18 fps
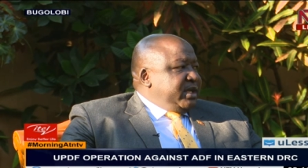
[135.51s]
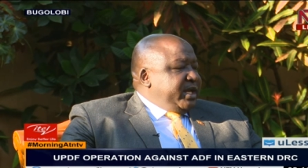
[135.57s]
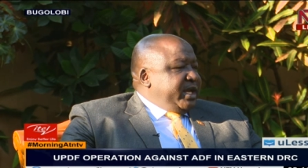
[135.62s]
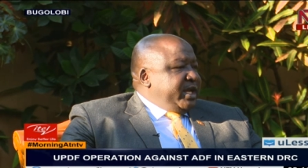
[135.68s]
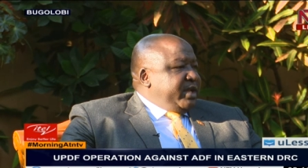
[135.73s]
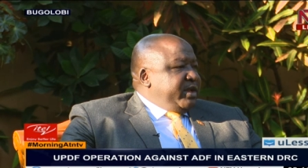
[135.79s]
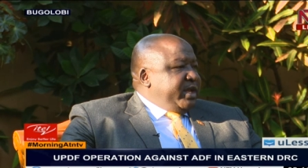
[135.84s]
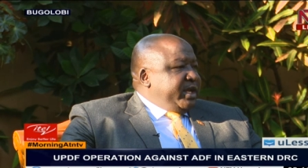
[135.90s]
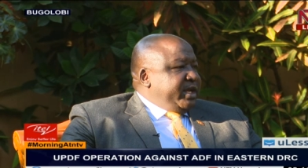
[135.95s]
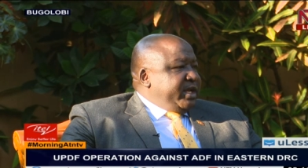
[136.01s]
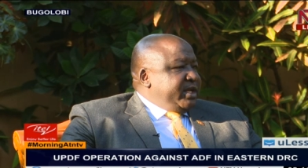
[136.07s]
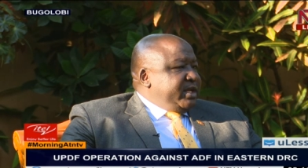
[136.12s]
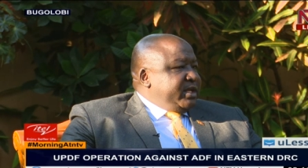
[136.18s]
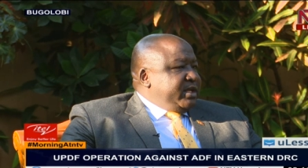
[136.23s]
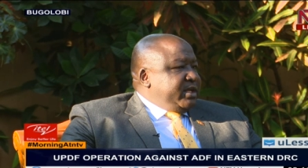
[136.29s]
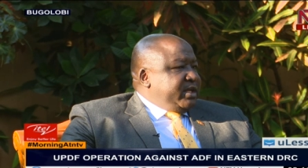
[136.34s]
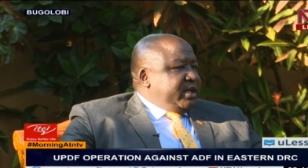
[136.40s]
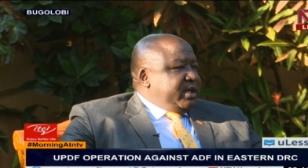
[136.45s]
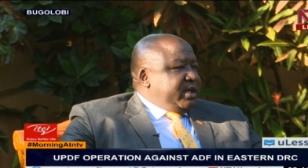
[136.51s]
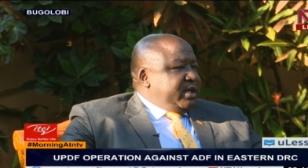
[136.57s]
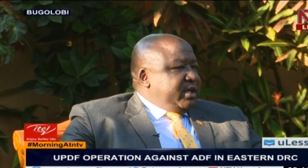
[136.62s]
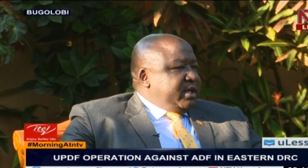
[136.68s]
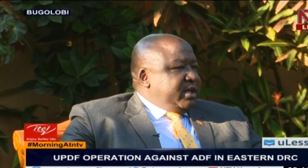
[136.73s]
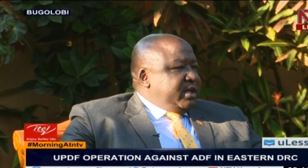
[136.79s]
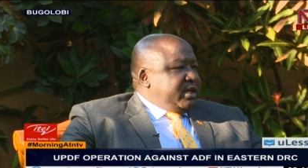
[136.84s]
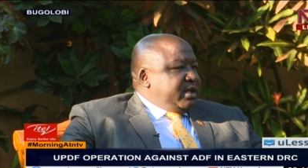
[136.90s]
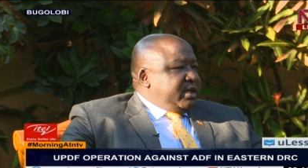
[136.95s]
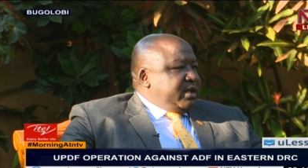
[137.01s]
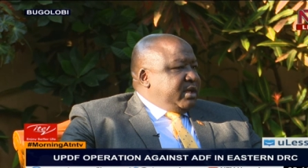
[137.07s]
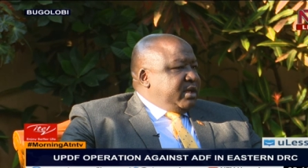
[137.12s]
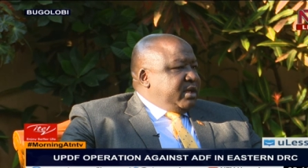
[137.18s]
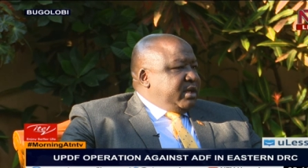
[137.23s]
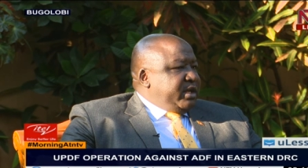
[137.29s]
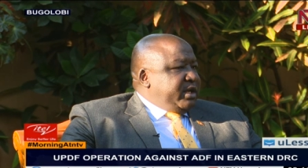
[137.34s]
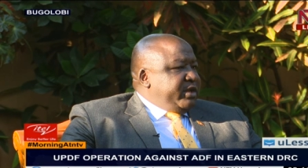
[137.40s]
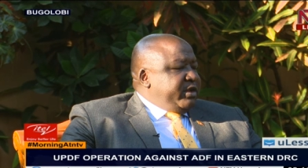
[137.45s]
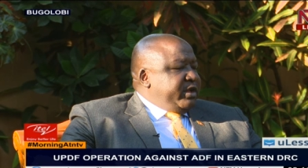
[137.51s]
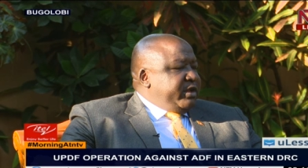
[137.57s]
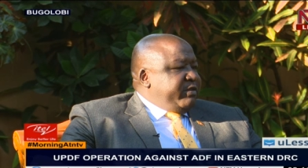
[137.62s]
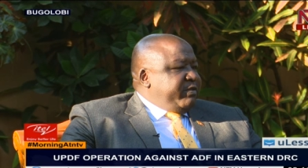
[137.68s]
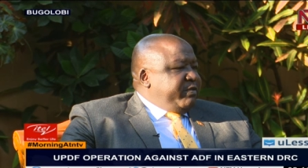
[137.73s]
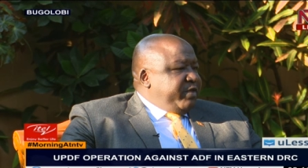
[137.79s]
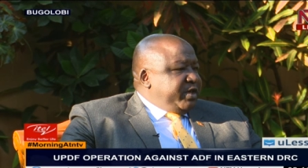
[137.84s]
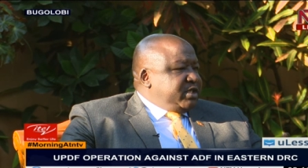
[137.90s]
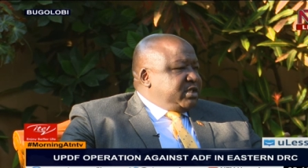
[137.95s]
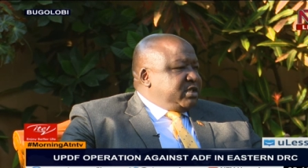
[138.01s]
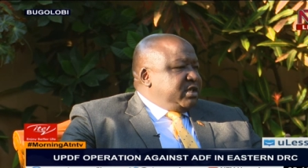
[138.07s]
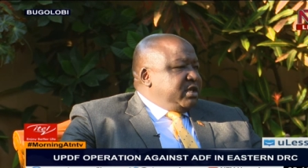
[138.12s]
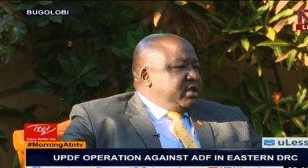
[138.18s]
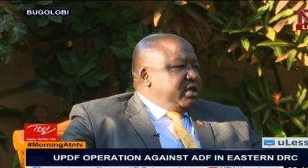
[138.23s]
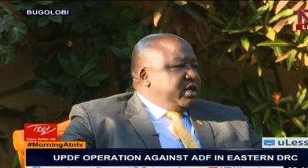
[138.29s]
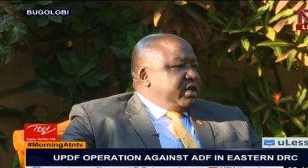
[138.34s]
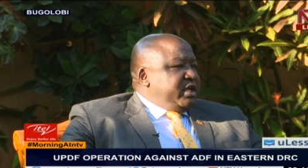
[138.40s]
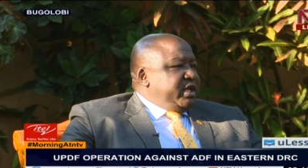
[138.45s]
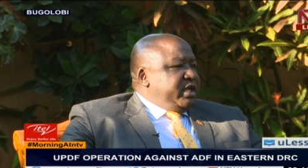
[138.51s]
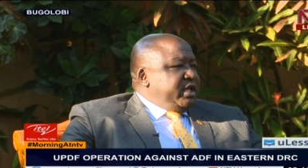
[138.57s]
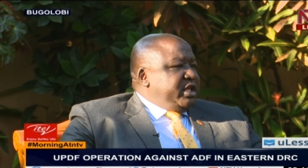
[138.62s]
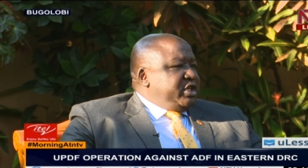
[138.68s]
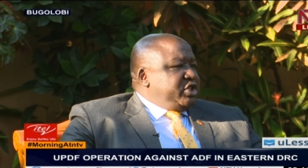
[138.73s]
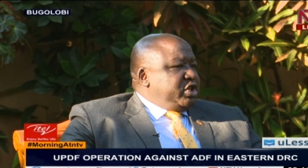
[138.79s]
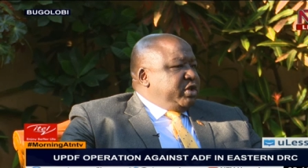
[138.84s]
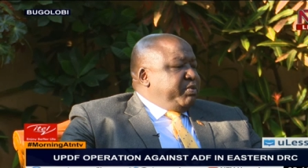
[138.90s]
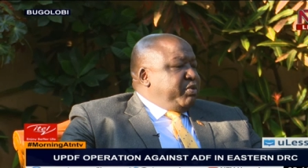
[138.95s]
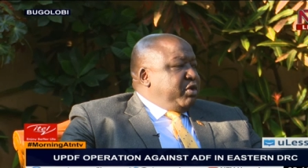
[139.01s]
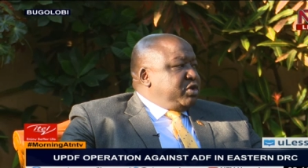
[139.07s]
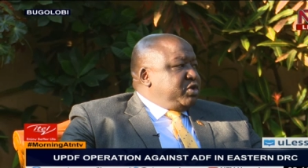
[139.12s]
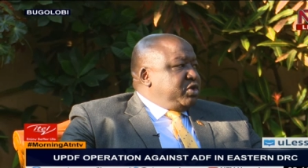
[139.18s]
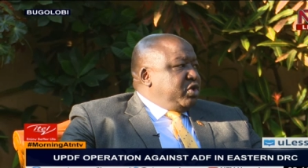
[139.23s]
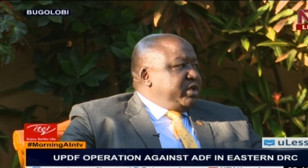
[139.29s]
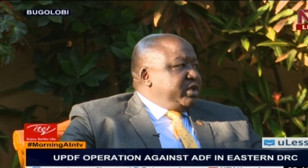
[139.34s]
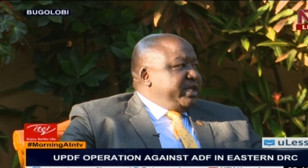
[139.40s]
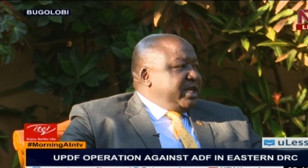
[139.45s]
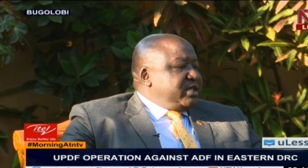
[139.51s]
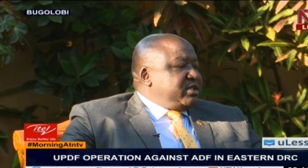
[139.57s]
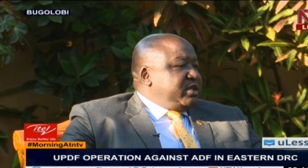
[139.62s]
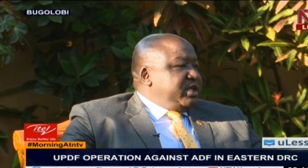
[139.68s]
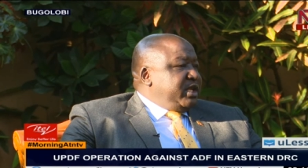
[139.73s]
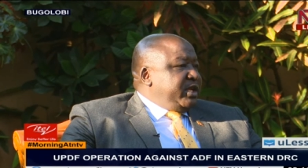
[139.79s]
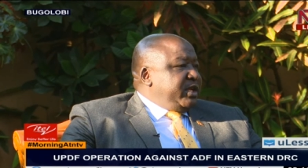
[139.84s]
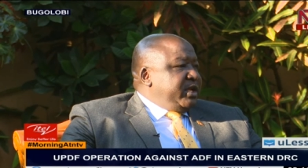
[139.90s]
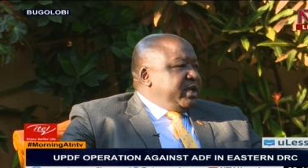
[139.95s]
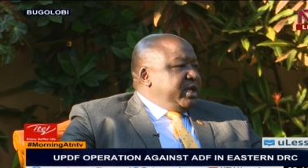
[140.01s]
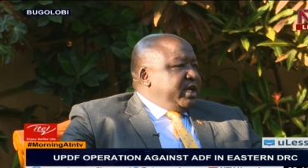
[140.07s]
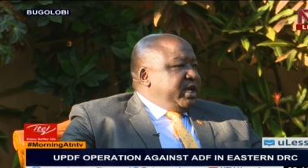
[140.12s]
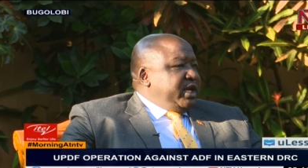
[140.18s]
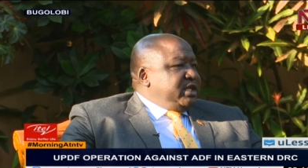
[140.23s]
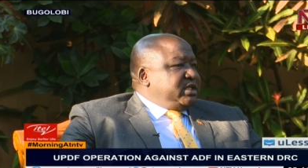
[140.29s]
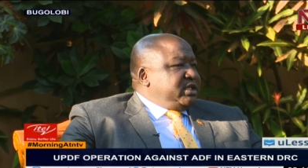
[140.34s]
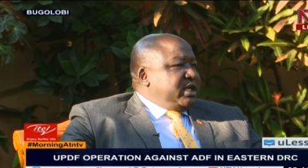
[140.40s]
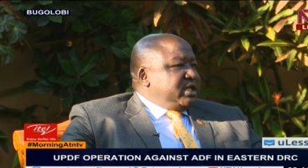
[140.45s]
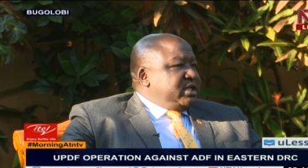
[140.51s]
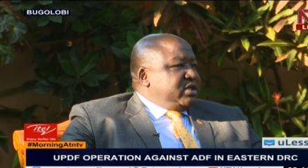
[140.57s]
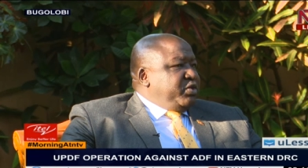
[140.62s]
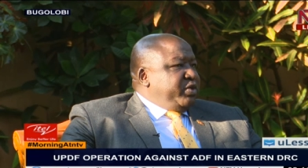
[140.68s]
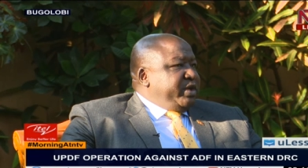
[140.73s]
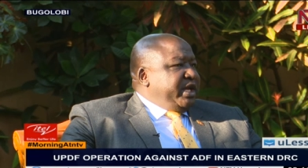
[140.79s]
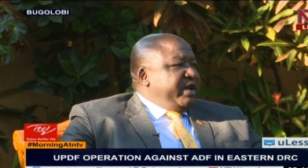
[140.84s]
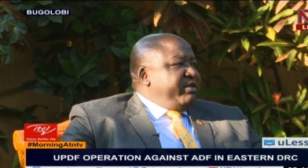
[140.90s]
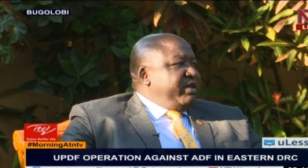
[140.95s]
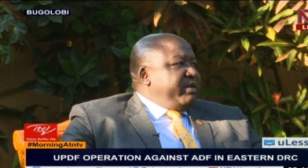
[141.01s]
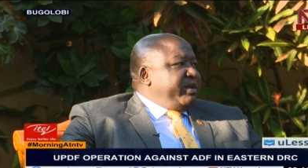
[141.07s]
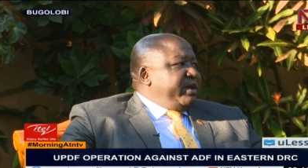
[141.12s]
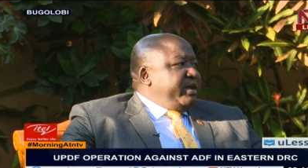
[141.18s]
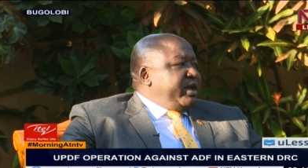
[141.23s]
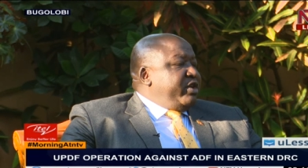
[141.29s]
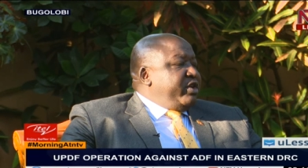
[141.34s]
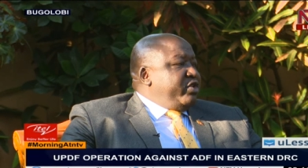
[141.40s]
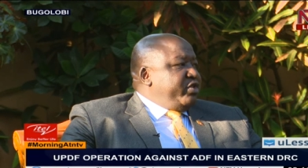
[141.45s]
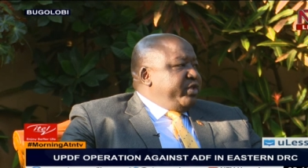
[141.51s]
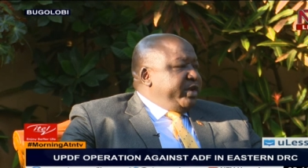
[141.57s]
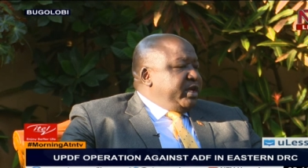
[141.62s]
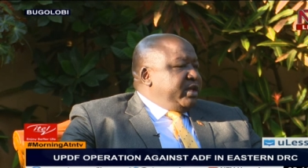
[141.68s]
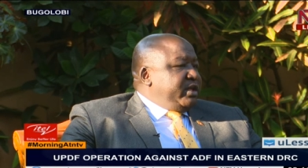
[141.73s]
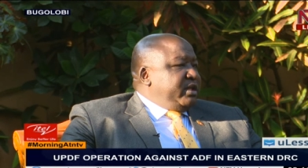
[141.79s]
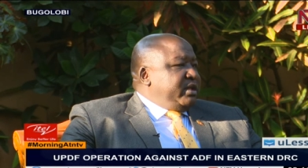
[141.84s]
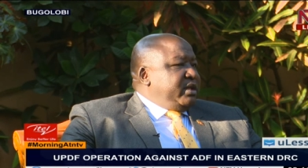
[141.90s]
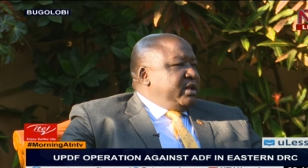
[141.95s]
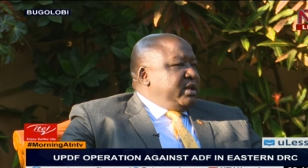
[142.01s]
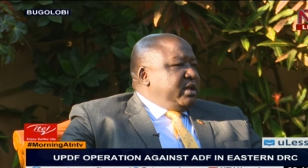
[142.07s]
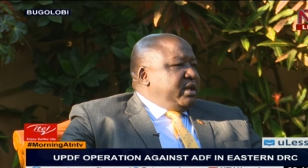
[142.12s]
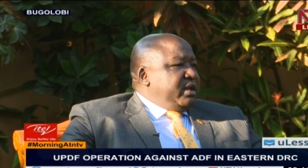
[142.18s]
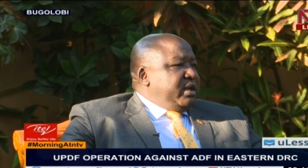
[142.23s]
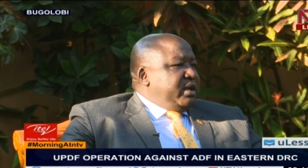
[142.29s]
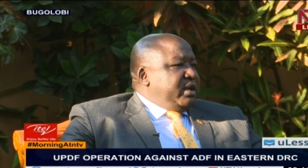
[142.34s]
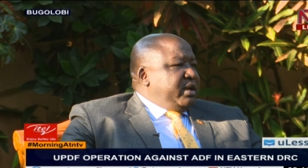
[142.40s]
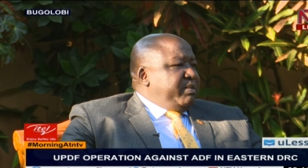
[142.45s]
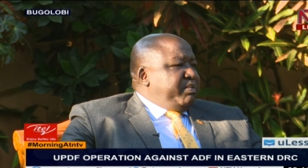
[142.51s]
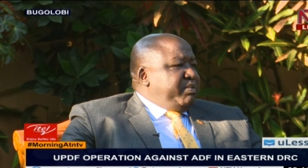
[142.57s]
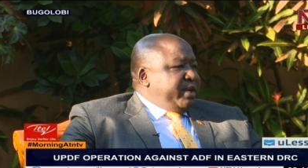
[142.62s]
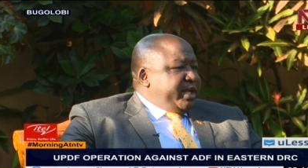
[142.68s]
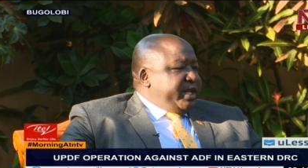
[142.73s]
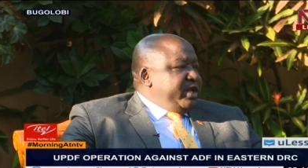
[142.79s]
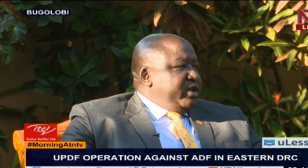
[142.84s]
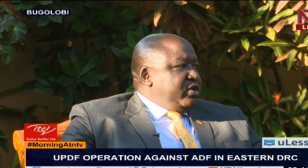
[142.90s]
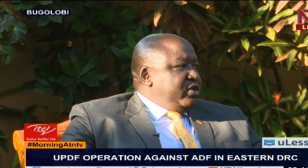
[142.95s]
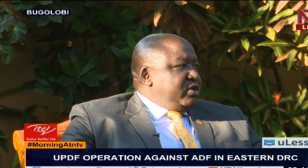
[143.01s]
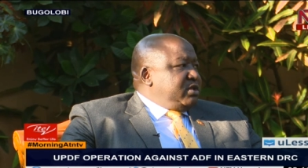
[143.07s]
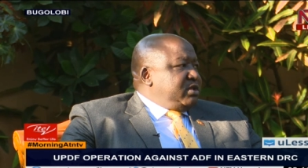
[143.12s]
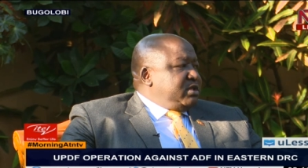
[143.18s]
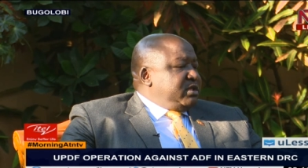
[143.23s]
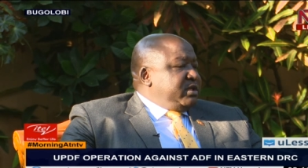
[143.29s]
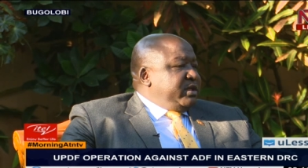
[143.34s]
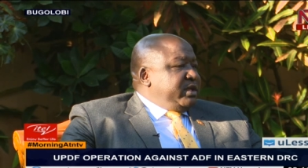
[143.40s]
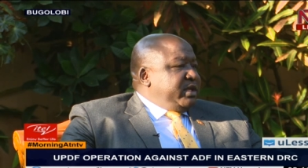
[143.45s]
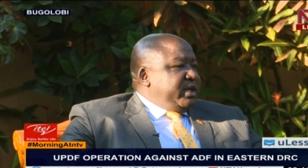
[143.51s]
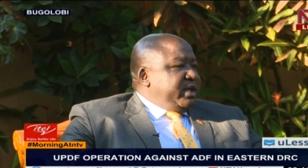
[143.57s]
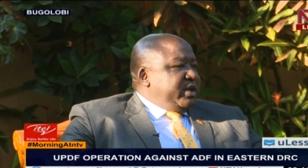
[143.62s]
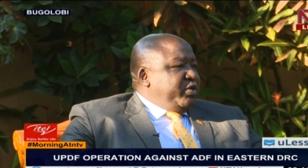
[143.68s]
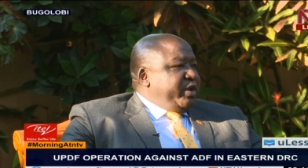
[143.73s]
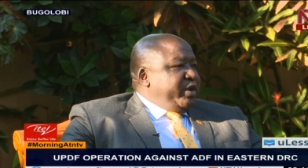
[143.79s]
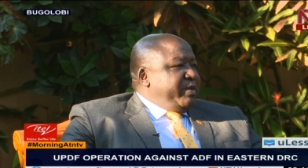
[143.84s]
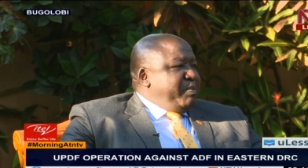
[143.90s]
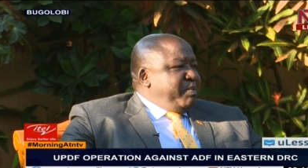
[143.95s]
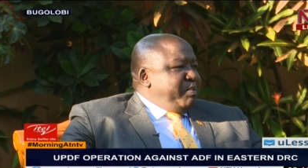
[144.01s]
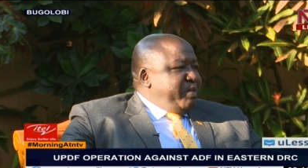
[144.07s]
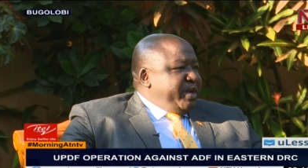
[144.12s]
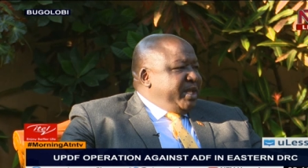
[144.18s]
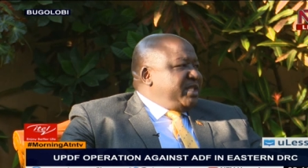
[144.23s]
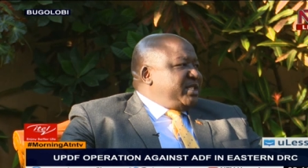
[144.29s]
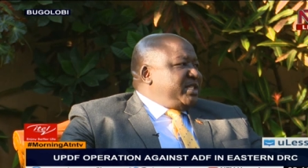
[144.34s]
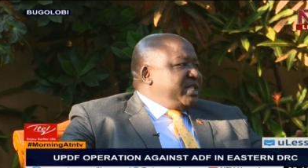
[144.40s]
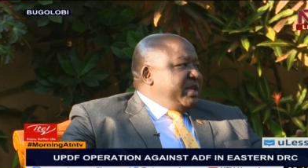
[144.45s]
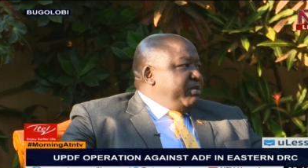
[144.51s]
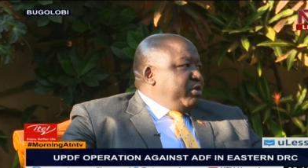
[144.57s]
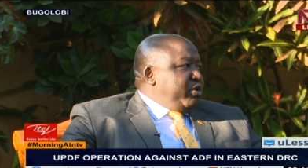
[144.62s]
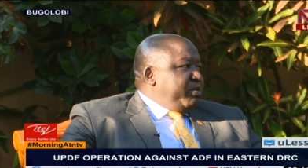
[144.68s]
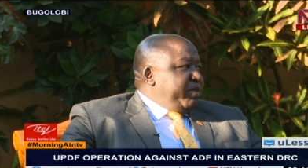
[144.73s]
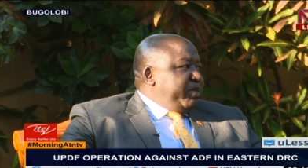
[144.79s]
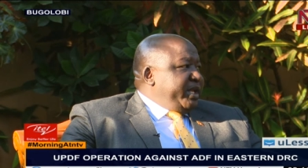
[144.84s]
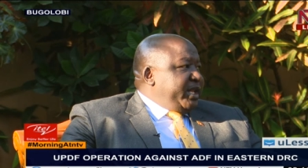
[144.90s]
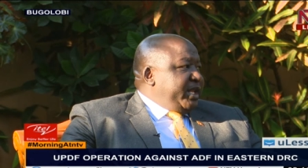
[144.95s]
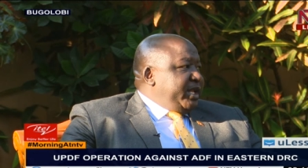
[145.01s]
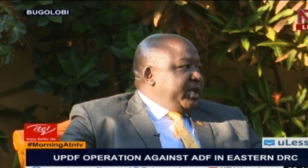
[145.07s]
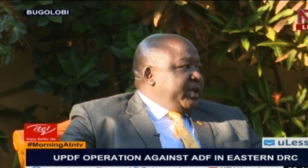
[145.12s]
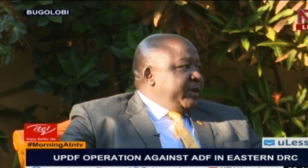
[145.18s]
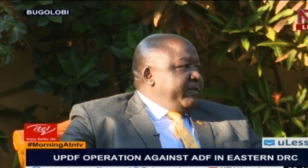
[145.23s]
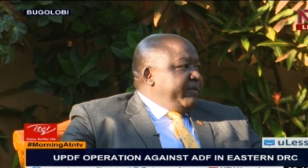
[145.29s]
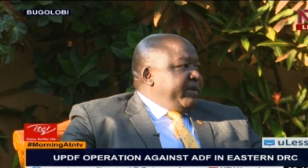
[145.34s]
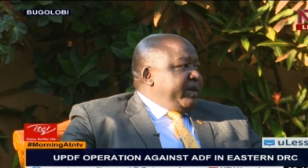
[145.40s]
And, I can, uh, and the first initial reports we got yesterday is that we gave them a, a real uh, bloody nose. We minced them completely.